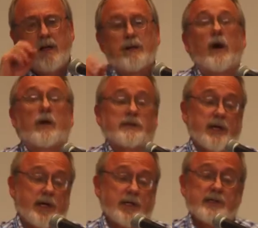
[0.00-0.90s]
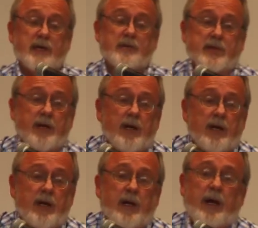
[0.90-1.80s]
No, it's not an exception,
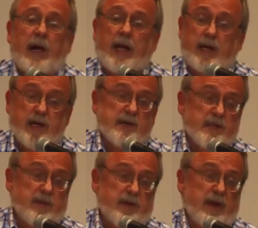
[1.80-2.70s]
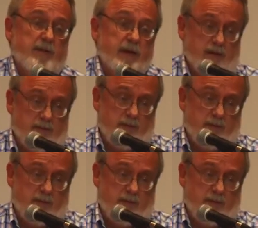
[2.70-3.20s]
and it is something you have to live